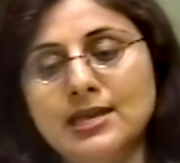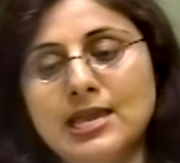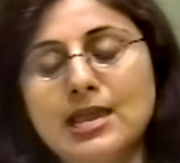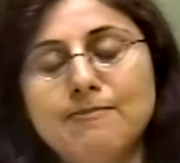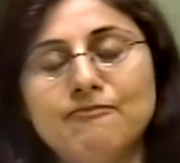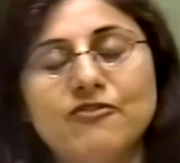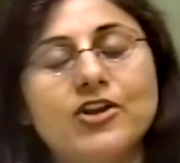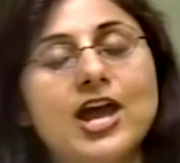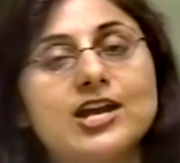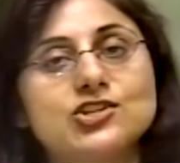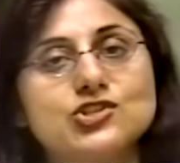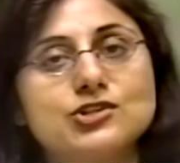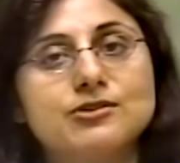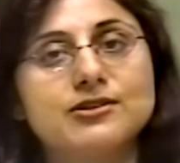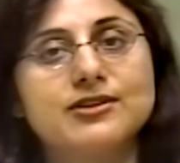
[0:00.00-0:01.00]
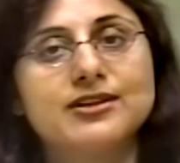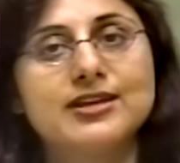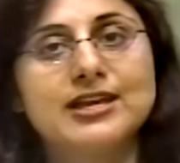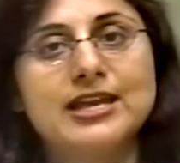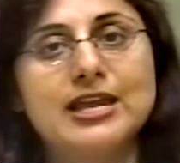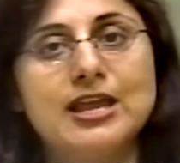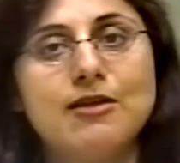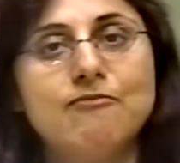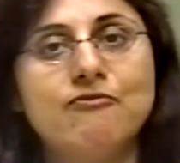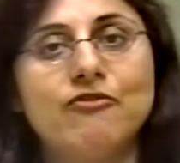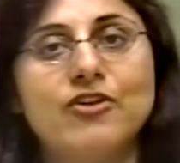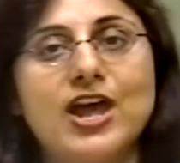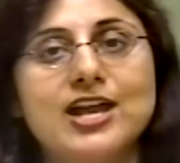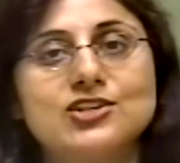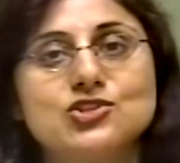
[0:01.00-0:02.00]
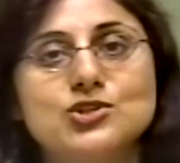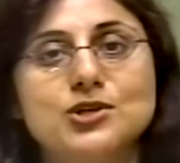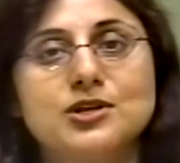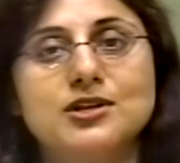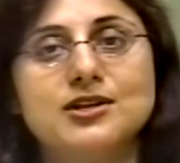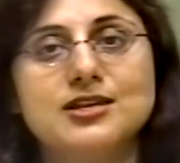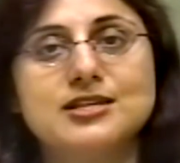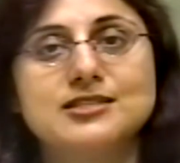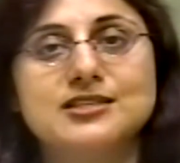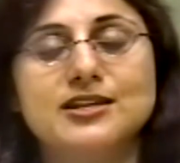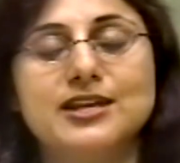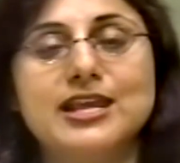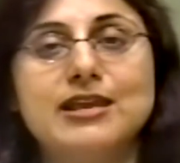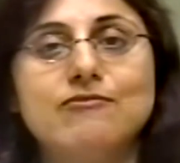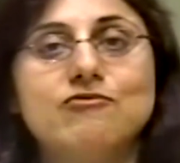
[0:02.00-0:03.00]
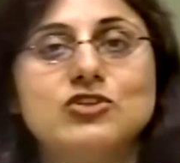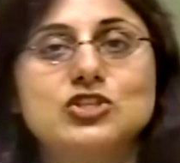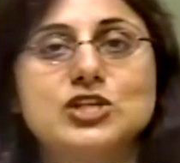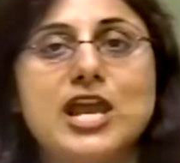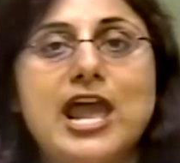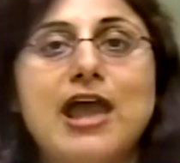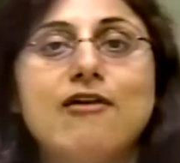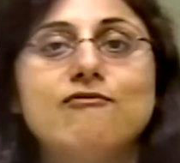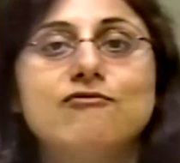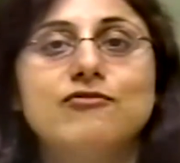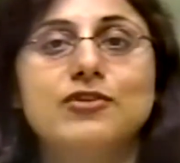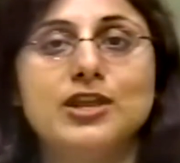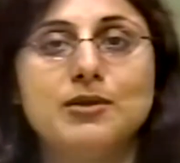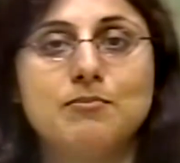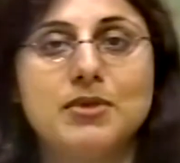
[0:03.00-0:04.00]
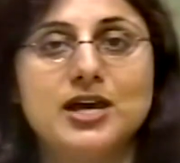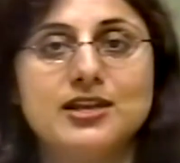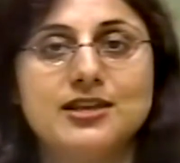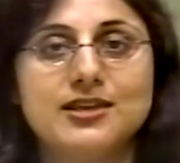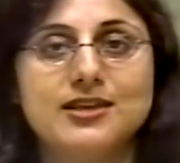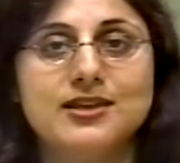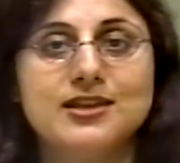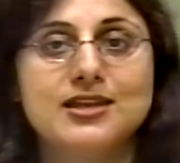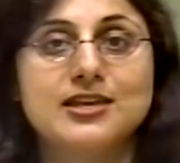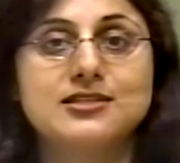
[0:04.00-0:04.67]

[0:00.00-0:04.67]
Hip fracture. Hip fracture is a name which everybody